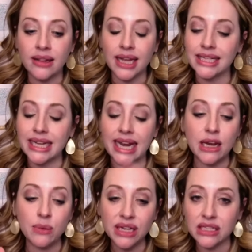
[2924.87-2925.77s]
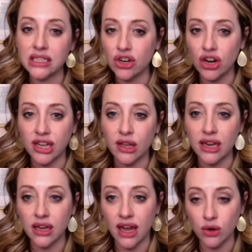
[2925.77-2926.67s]
like i said anyone can start it
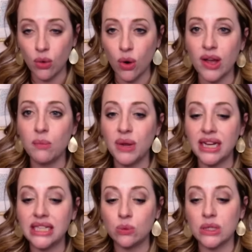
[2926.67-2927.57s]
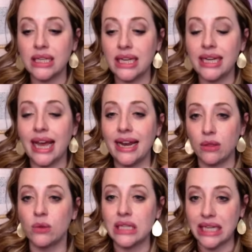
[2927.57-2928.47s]
and kind of grow it but it's really
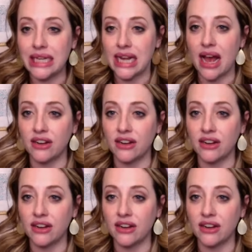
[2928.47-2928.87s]
getting those leads